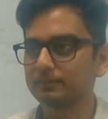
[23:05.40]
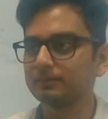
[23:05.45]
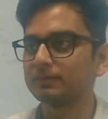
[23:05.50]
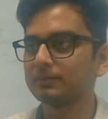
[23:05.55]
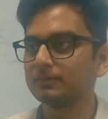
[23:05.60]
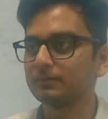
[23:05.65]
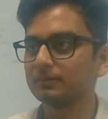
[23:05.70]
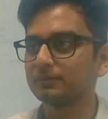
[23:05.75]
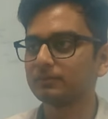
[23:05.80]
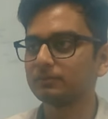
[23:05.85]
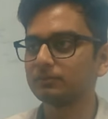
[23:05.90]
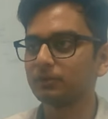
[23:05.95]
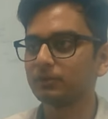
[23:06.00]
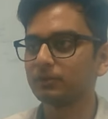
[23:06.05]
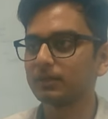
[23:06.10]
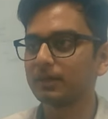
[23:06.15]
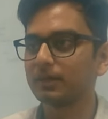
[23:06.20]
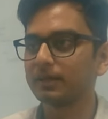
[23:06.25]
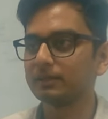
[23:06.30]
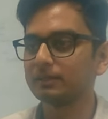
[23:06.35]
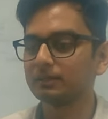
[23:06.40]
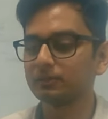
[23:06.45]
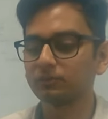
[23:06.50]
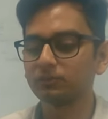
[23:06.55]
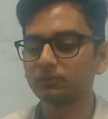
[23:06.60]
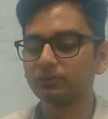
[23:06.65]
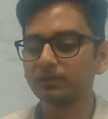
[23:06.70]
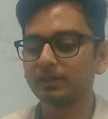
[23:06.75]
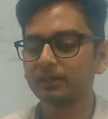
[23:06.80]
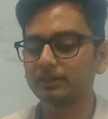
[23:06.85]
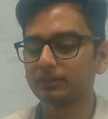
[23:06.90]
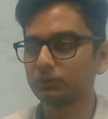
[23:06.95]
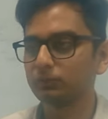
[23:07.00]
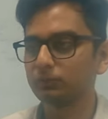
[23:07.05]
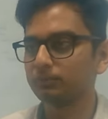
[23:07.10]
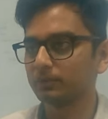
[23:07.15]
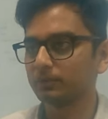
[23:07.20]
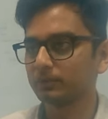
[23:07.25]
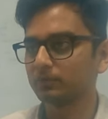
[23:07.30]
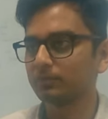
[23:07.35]
this is what I understood, that you
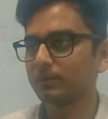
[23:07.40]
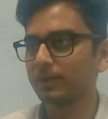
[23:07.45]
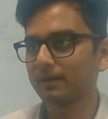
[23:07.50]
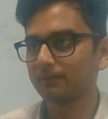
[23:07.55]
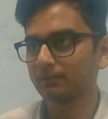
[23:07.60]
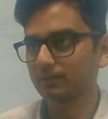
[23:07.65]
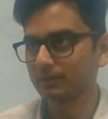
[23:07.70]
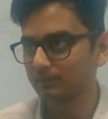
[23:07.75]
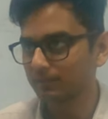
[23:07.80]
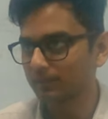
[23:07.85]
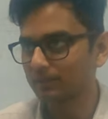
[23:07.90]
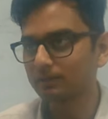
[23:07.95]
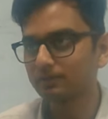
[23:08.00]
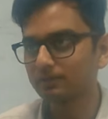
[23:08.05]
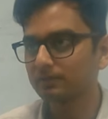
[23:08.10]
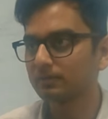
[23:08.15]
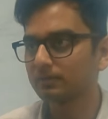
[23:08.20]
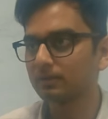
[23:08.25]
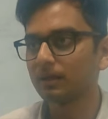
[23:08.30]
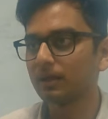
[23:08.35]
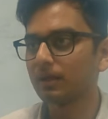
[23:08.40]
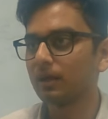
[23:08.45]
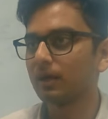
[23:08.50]
must be having cells,